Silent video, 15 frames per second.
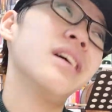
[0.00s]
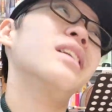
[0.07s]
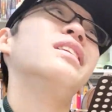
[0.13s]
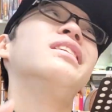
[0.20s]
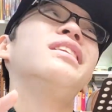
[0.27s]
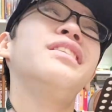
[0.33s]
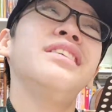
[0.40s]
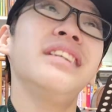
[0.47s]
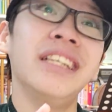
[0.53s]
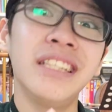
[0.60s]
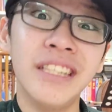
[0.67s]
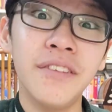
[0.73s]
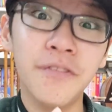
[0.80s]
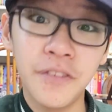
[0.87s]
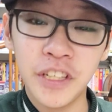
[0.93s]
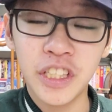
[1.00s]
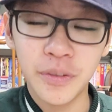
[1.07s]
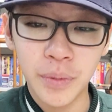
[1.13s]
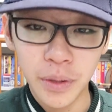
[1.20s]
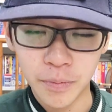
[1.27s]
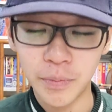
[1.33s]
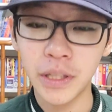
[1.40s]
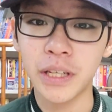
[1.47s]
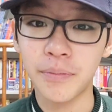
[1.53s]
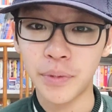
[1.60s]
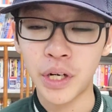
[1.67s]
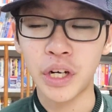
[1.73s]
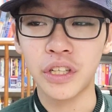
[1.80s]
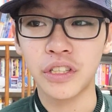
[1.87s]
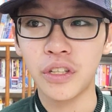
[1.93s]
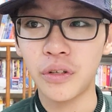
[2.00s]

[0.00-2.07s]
and they're the indivisible building blocks.